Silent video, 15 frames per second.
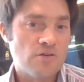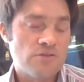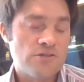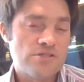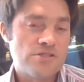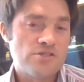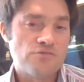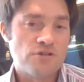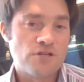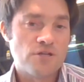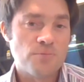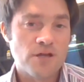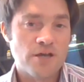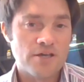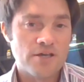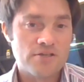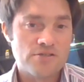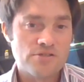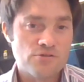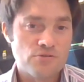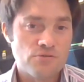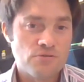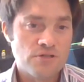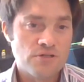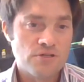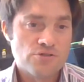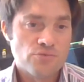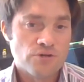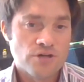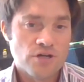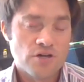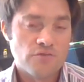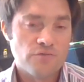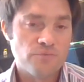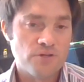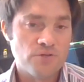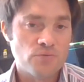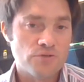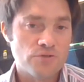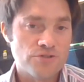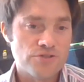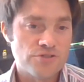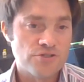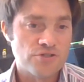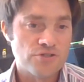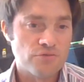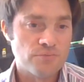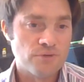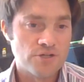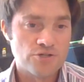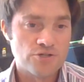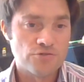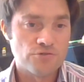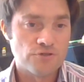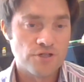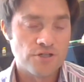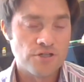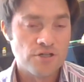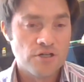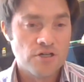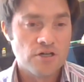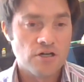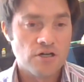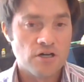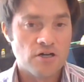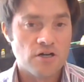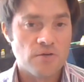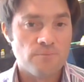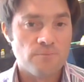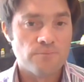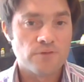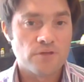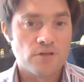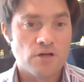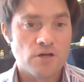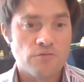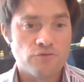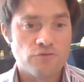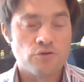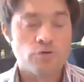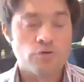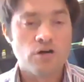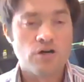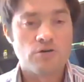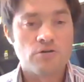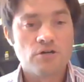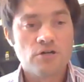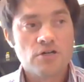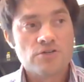this is really playing into what I've been wanting to do with my jewellery for a while.